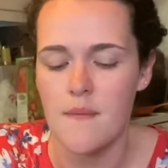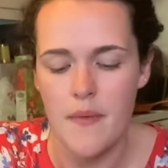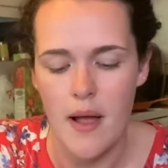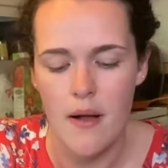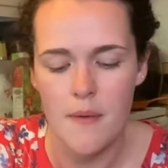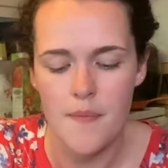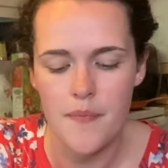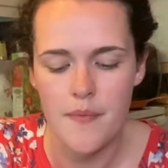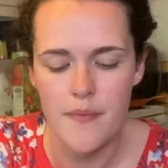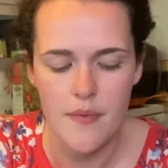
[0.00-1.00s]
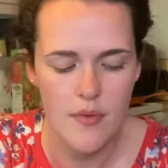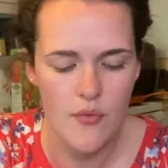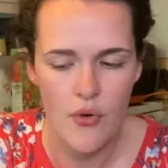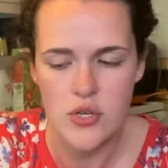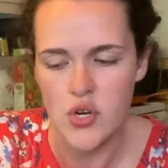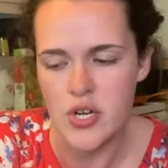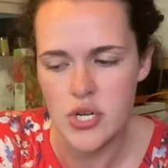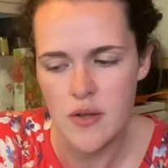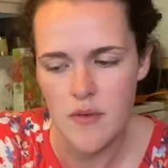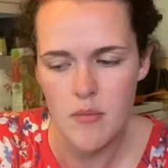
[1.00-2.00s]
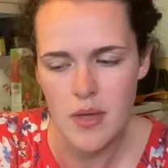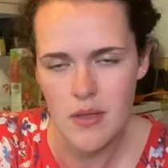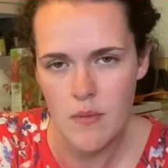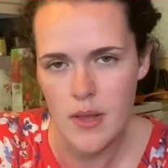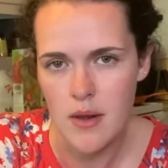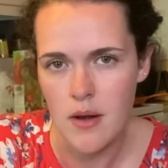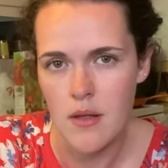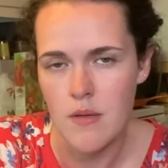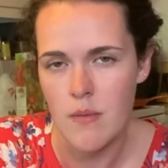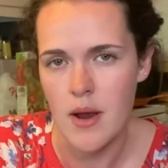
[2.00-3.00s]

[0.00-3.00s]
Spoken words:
Now, the frustration of it being the way that it is, where I